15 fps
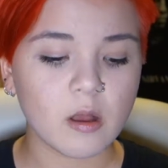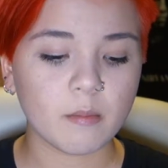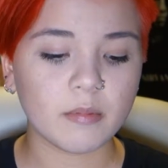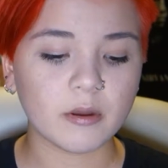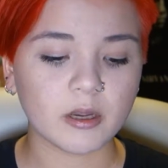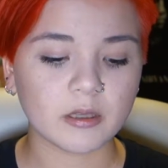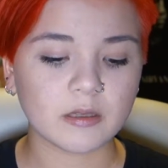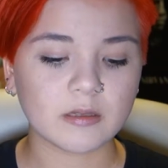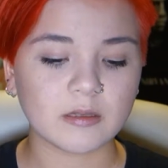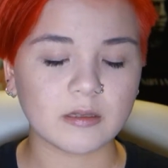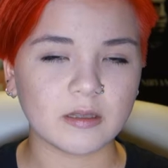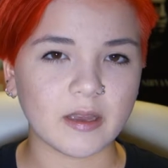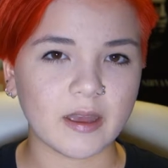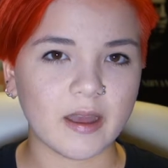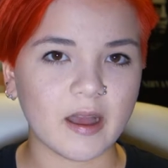But
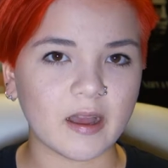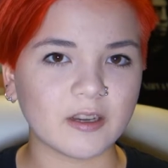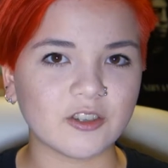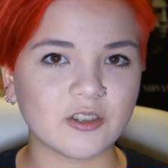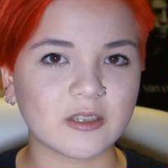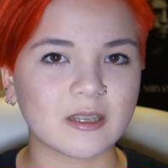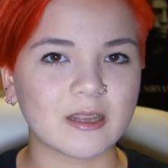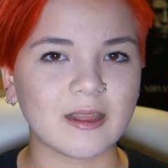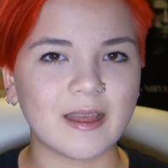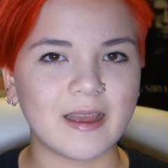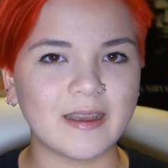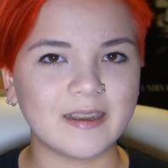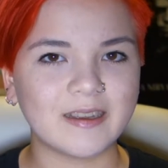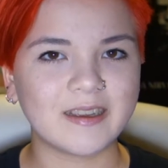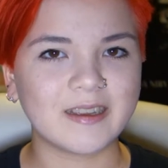yeah, I just
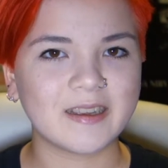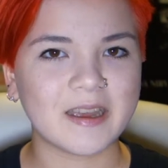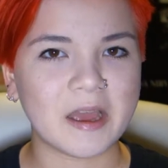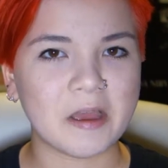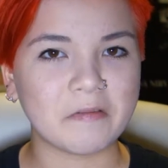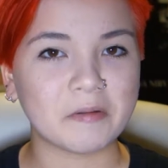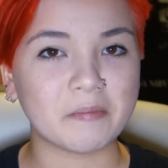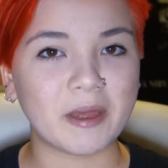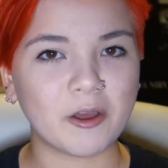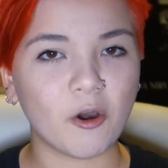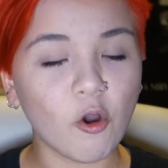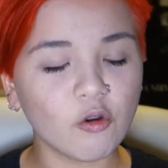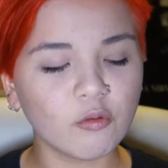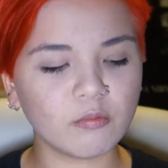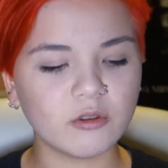like having my
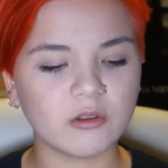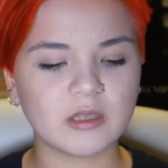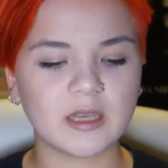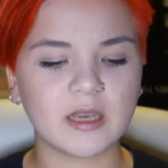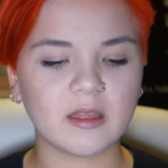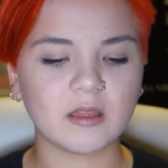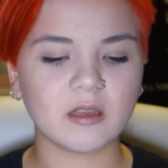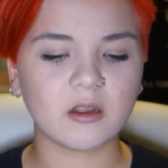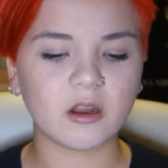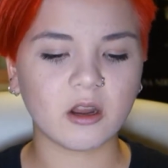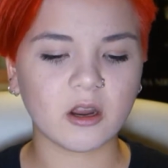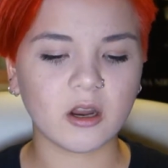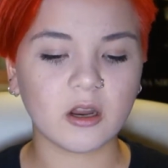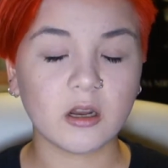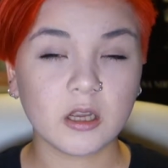own music in the
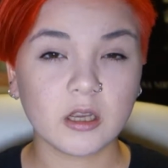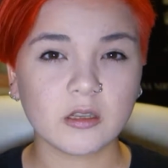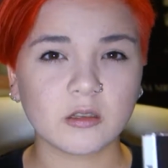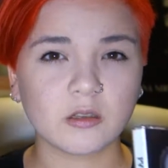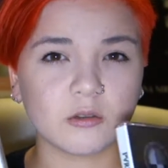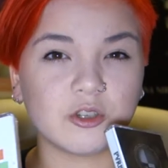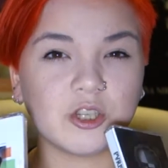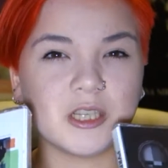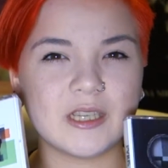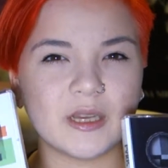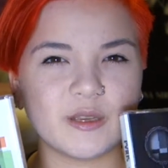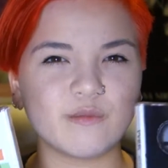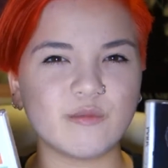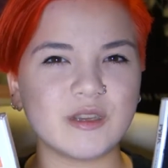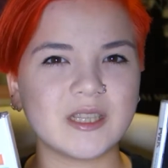car, so she
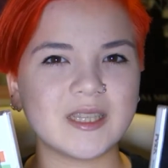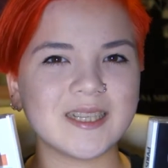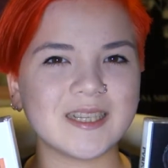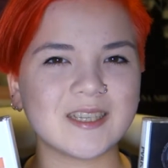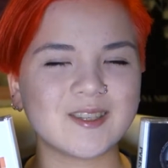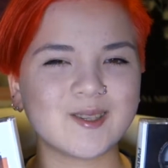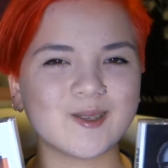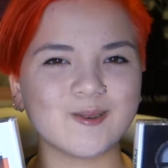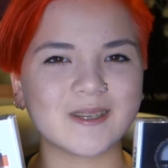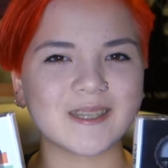gave me these two